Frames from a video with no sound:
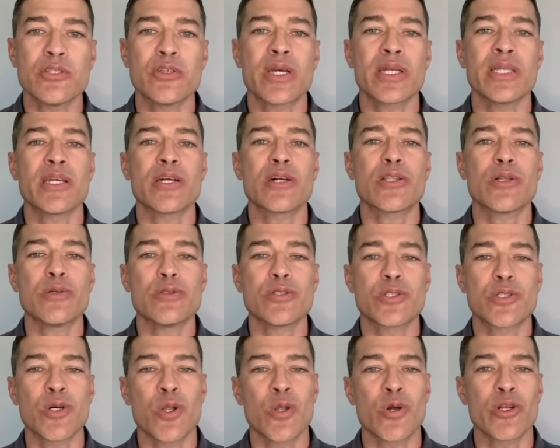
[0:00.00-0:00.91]
you can include
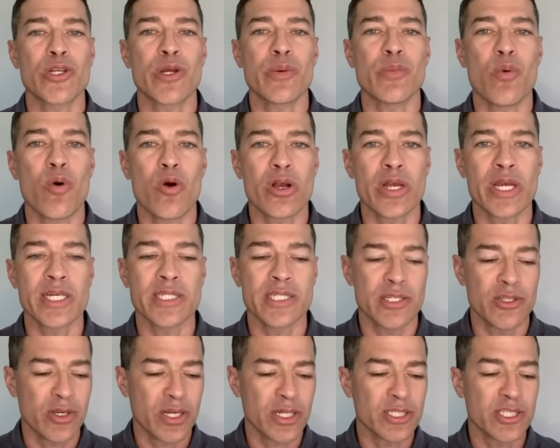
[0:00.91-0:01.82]
solar in your mortgage
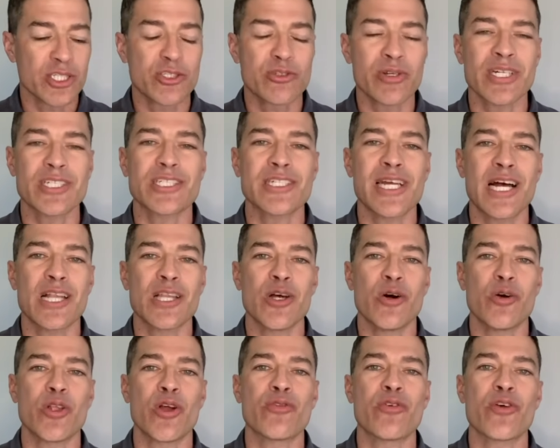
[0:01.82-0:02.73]
and you can stretch that
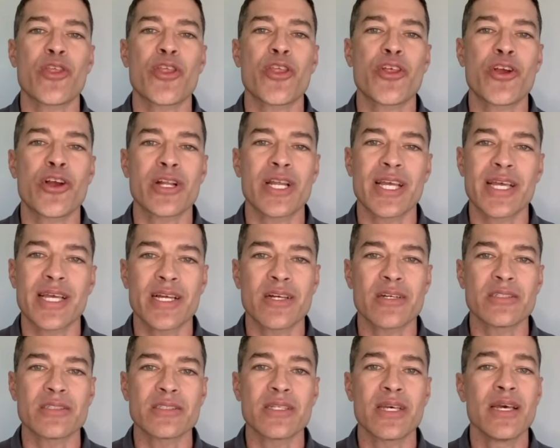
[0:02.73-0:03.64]
loan over 30
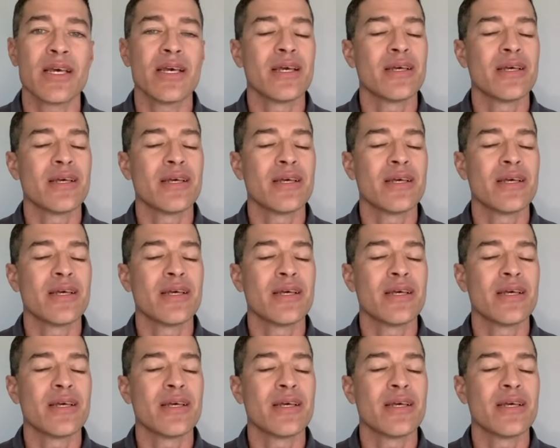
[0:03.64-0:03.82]
years.